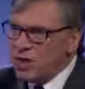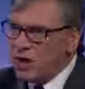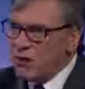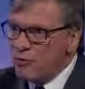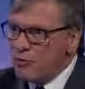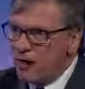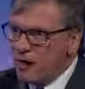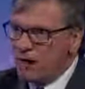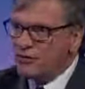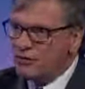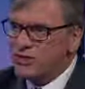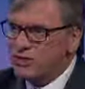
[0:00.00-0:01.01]
out by
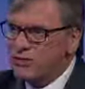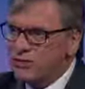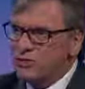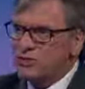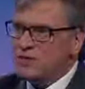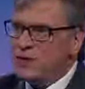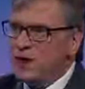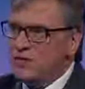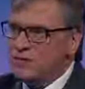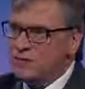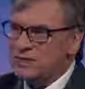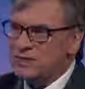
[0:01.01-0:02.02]
hundreds of millions of
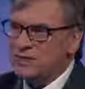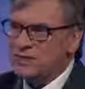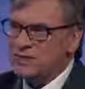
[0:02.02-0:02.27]
pounds.